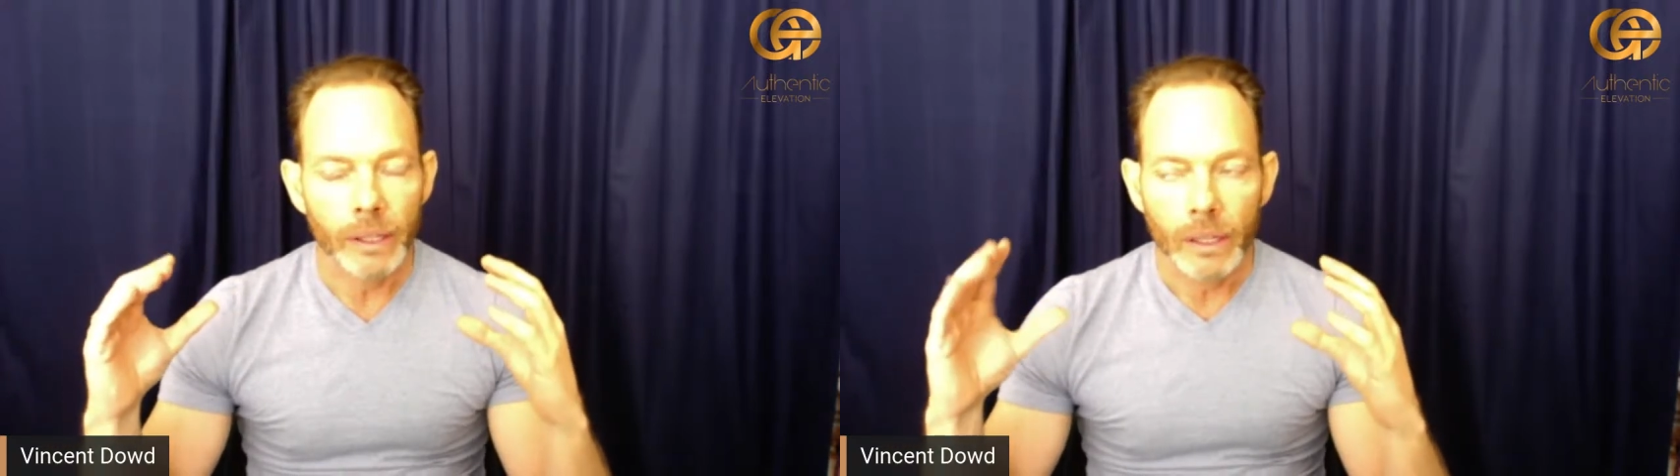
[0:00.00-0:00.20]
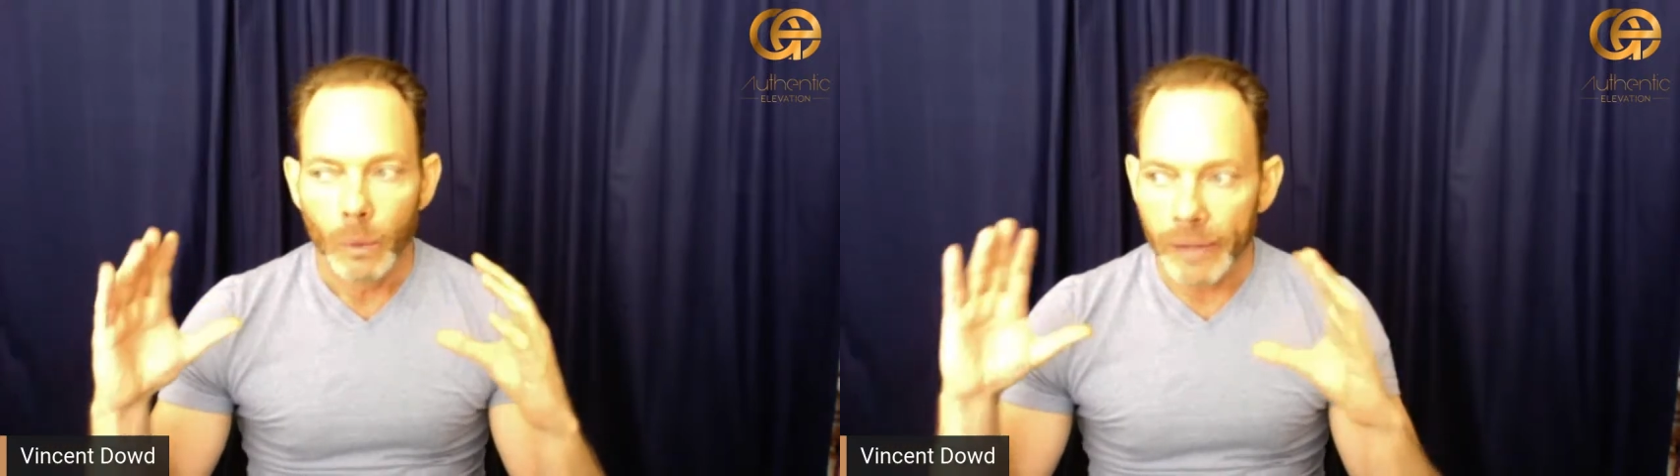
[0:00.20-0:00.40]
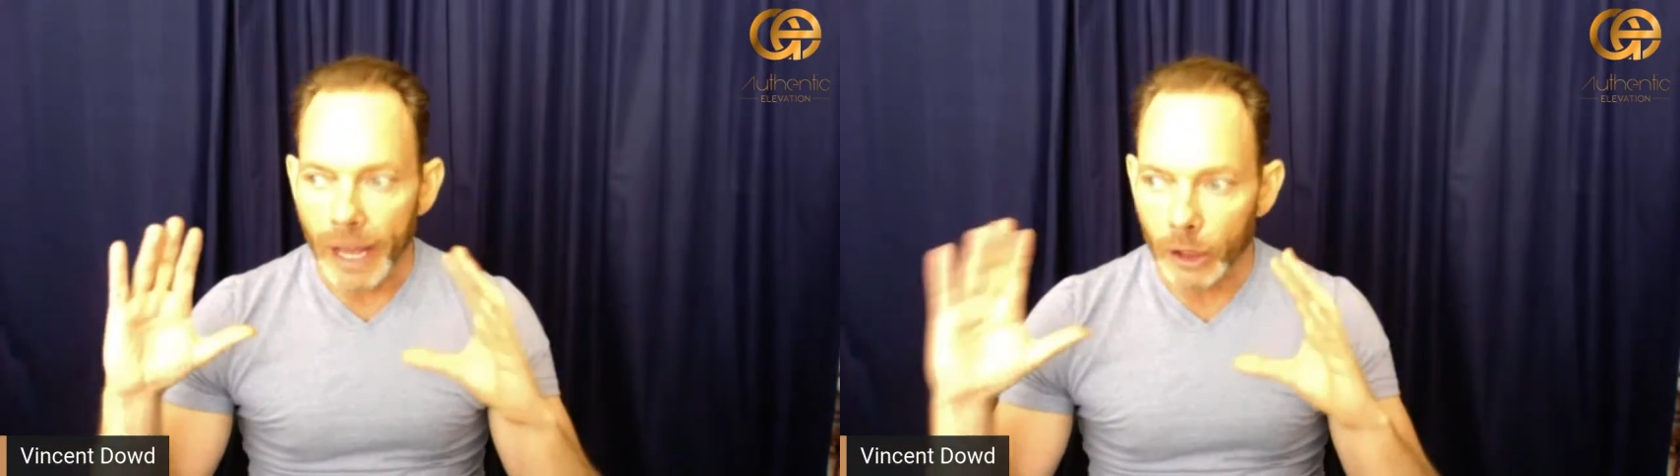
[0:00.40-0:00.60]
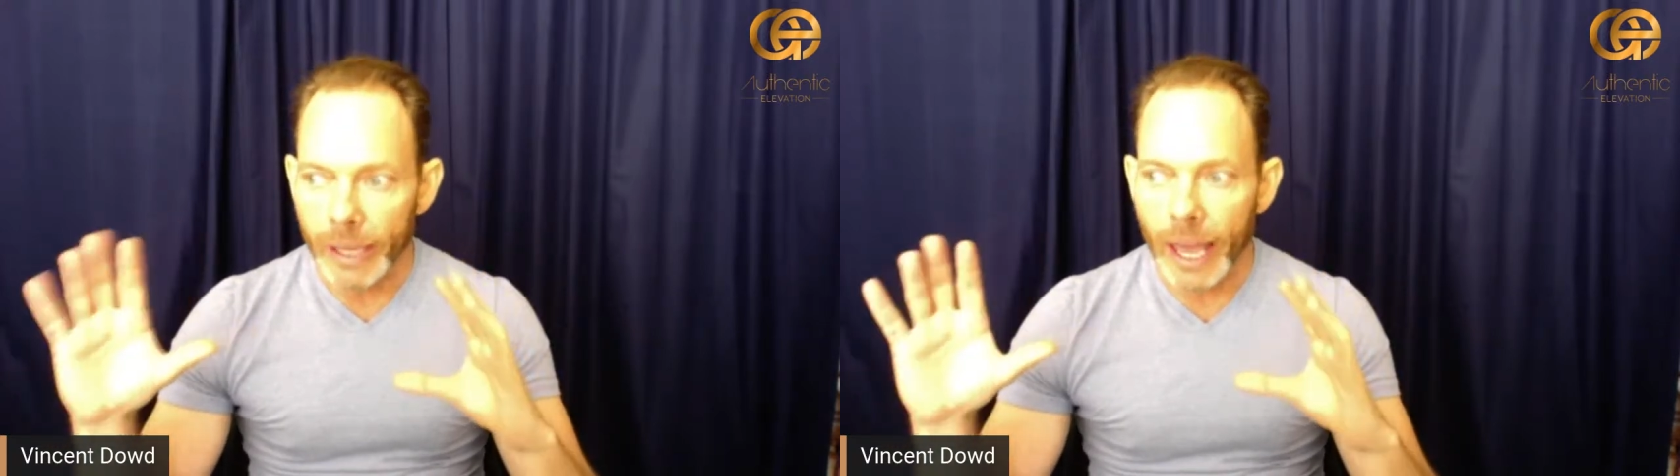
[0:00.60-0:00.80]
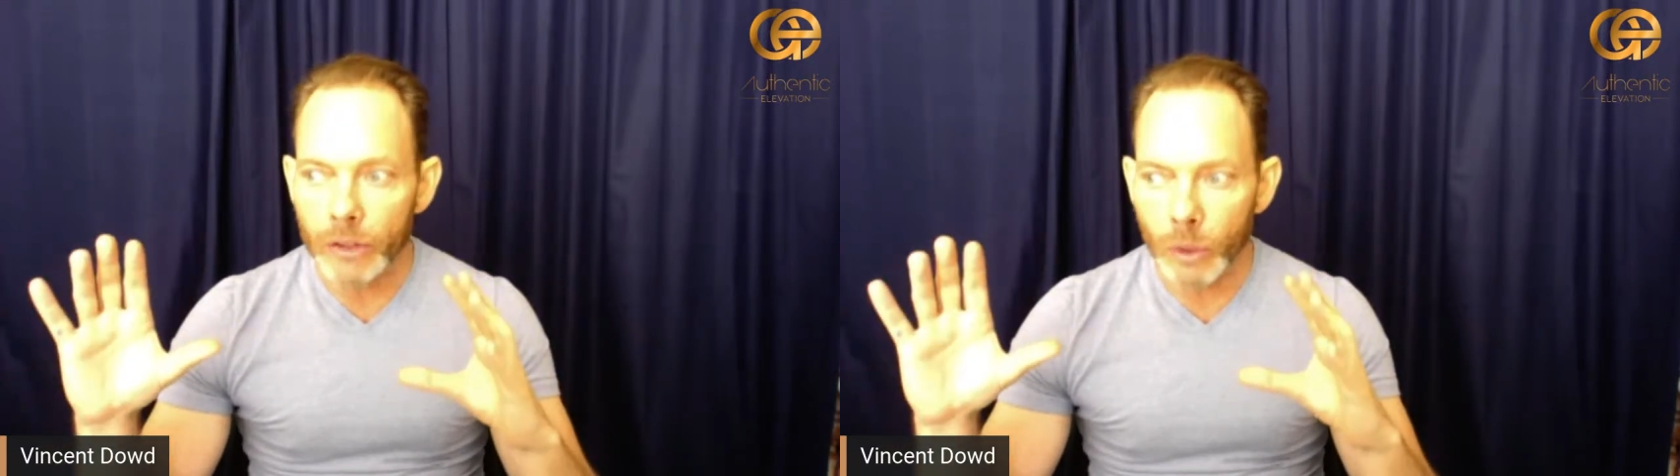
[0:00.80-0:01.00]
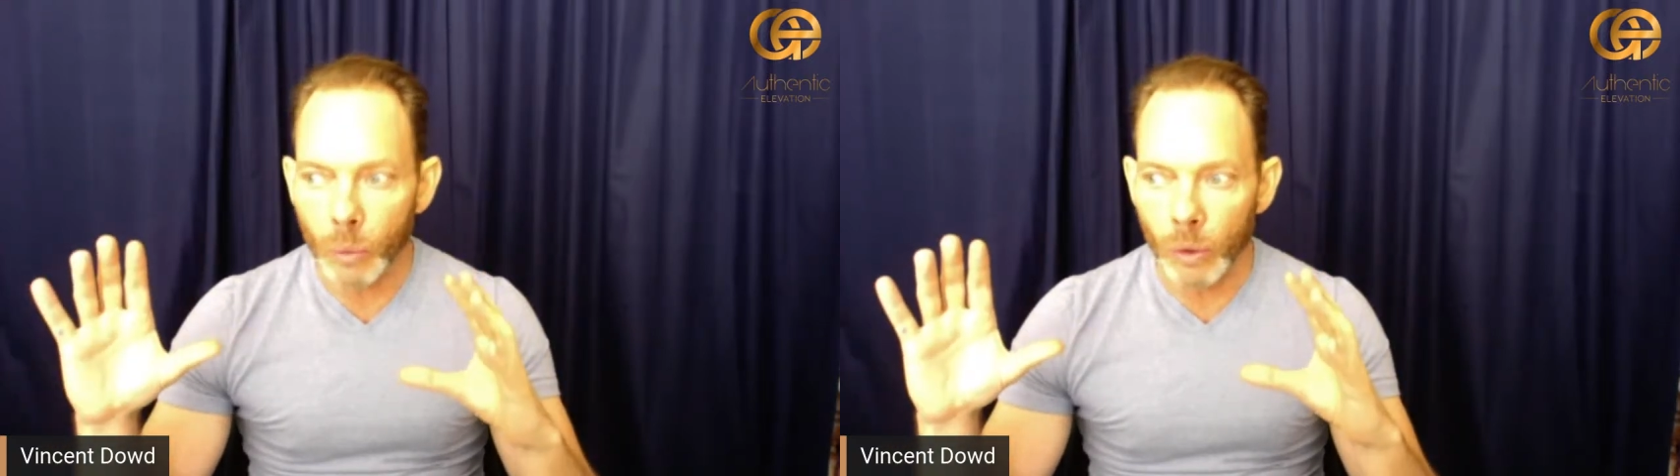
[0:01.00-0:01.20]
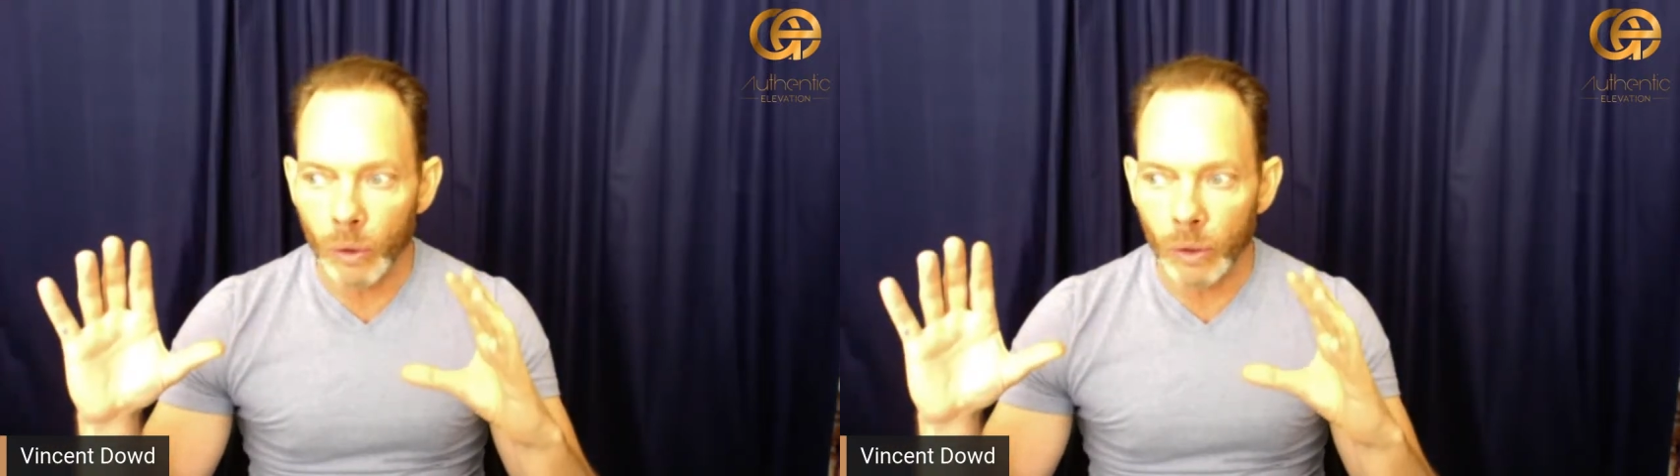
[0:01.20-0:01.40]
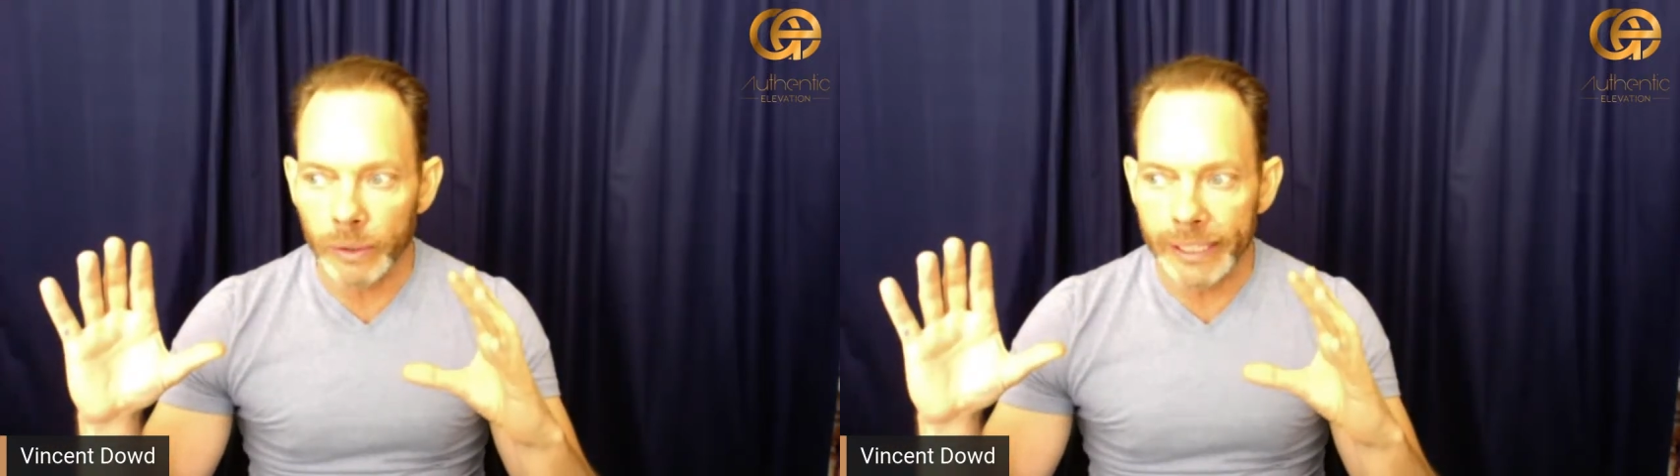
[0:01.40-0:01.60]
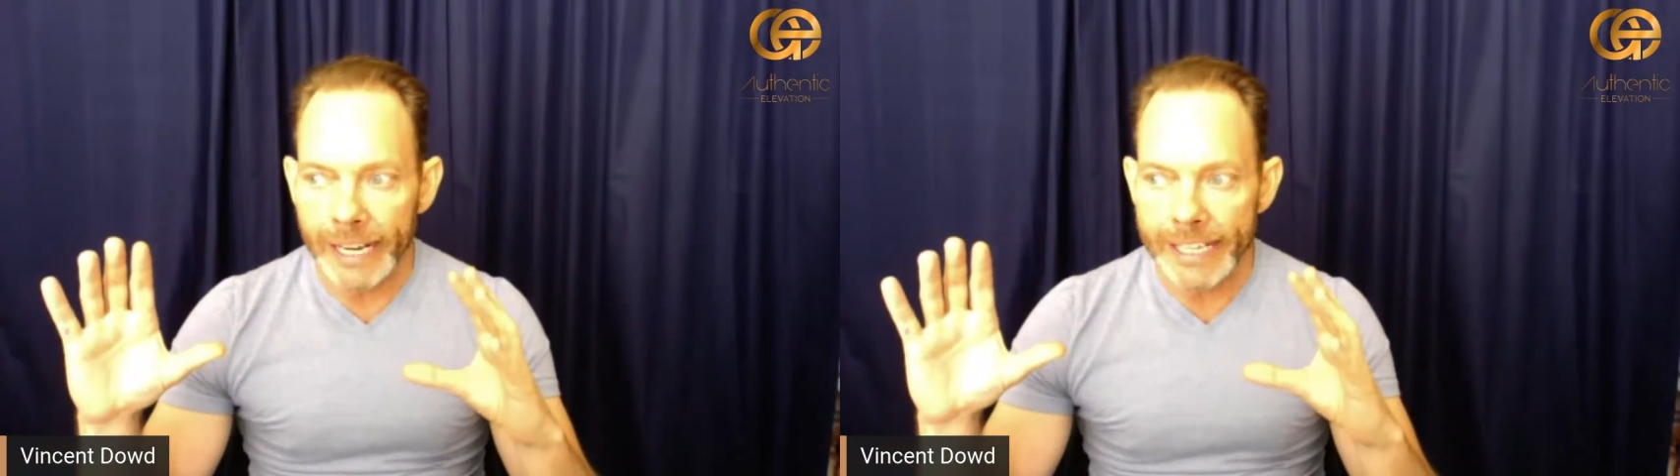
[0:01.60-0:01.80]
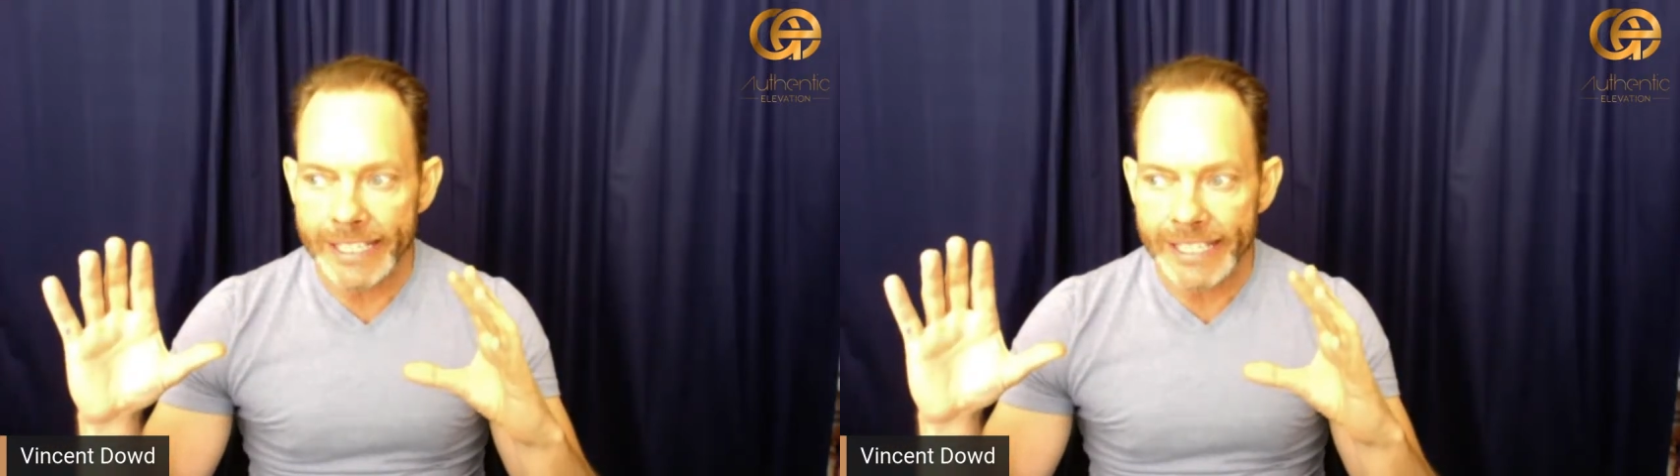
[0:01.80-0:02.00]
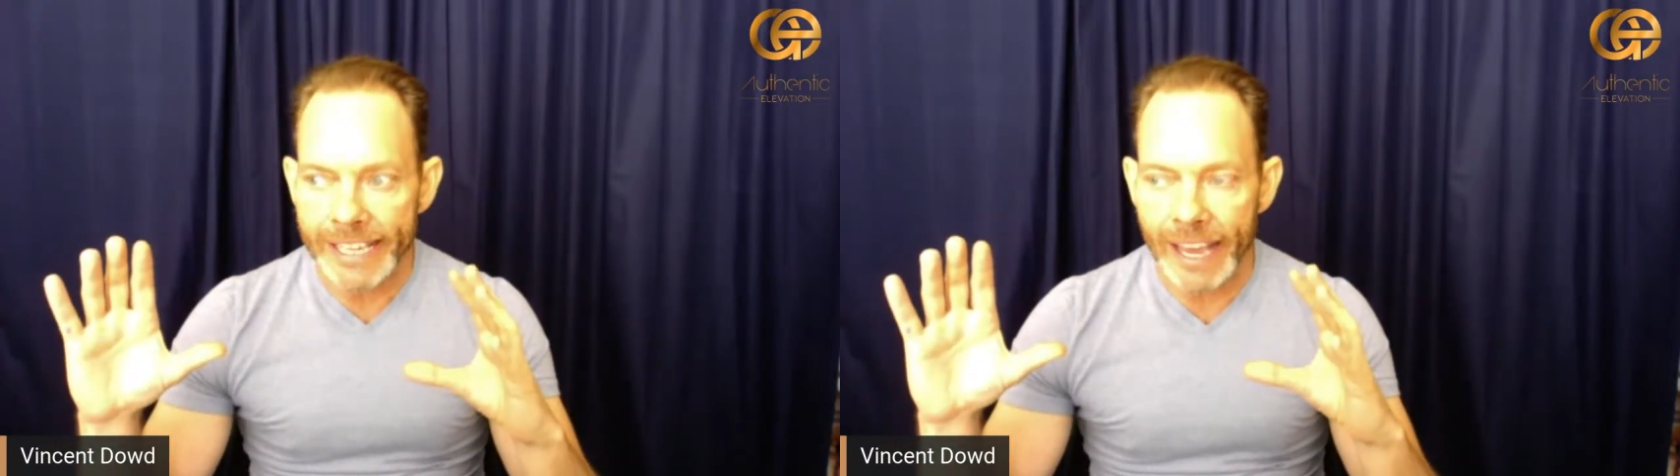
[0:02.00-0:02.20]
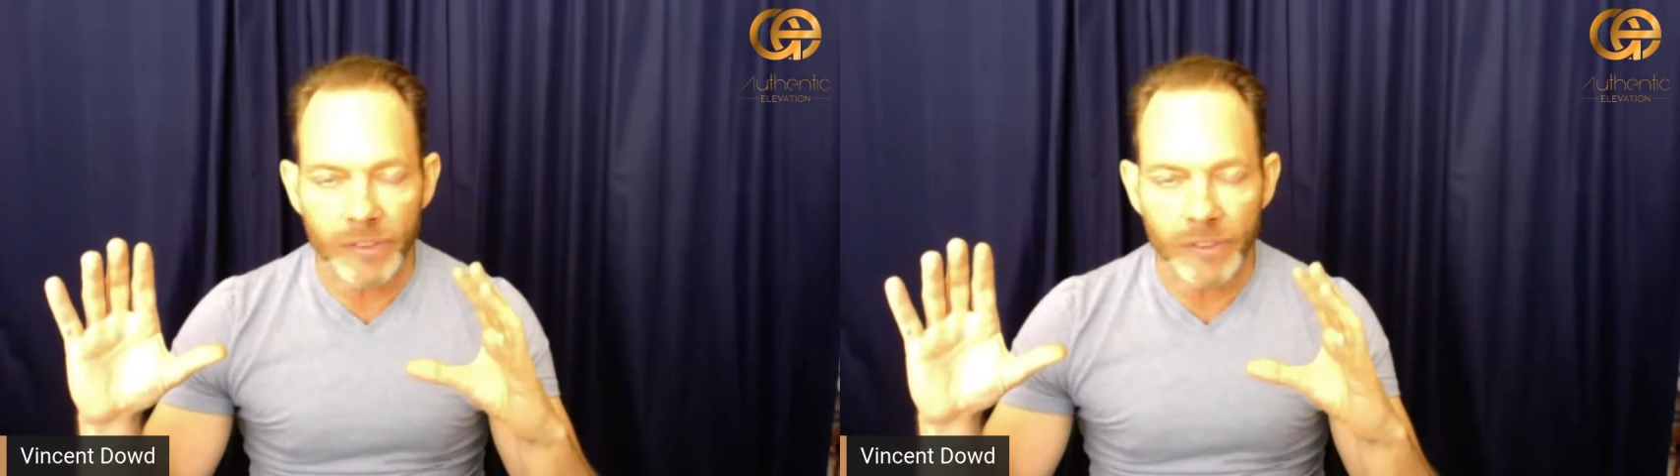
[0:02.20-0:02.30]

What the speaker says: When I look out to the world and I see